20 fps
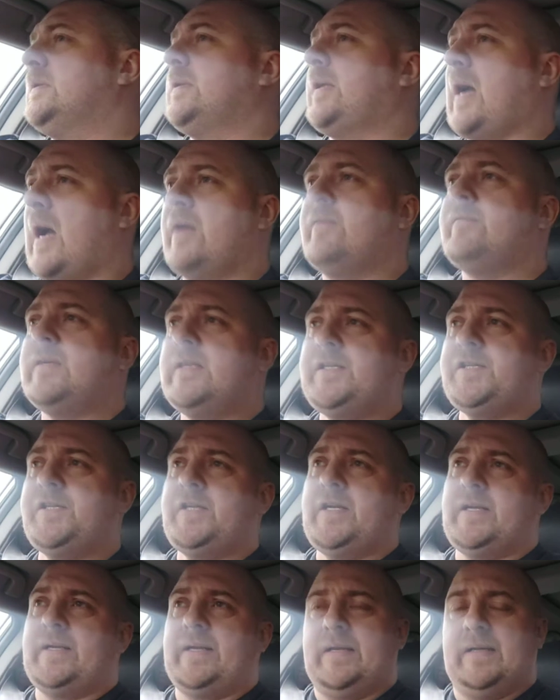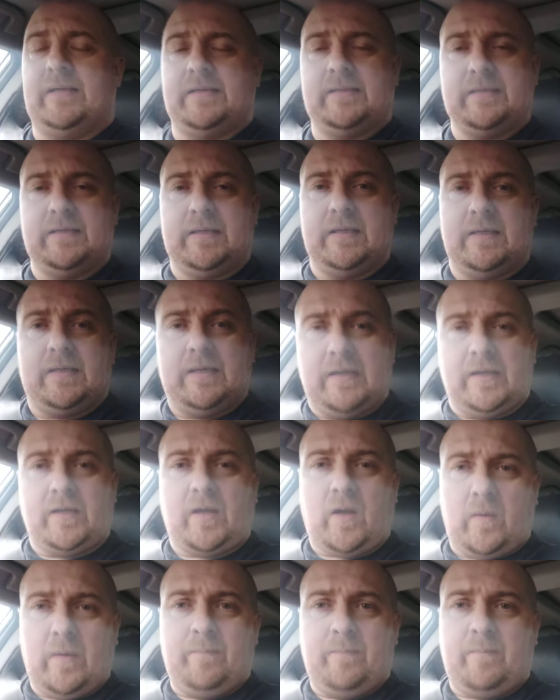Guy Ritchie
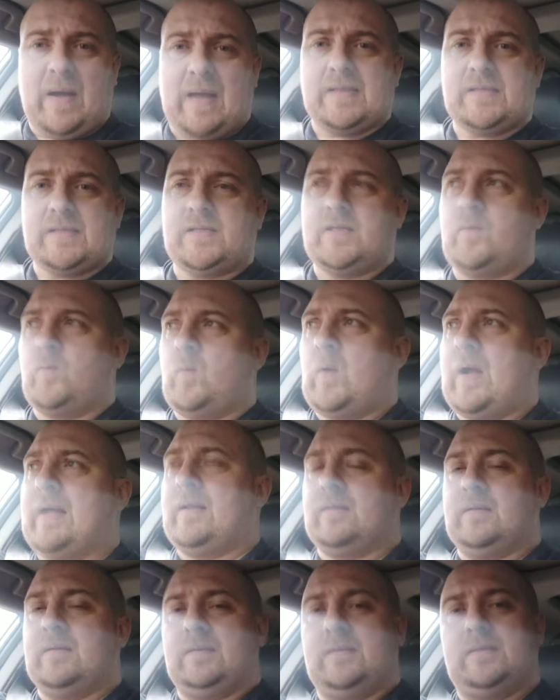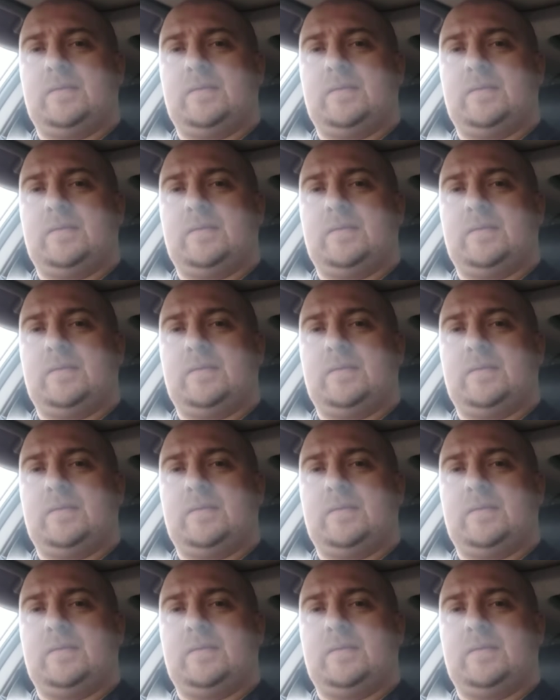going back to the well